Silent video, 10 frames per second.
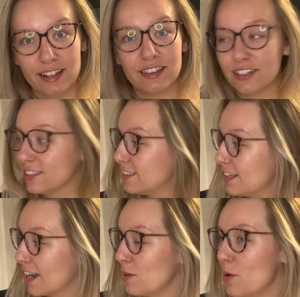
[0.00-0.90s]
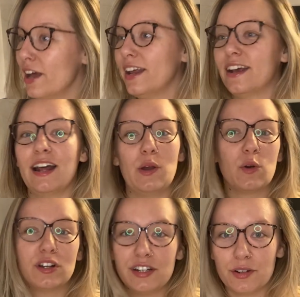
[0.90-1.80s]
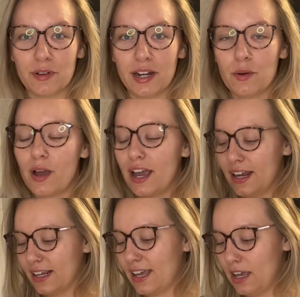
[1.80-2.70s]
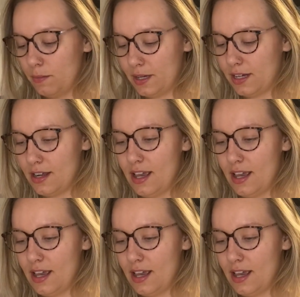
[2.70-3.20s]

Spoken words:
there's a second one, and I ordered it right away, and it came in,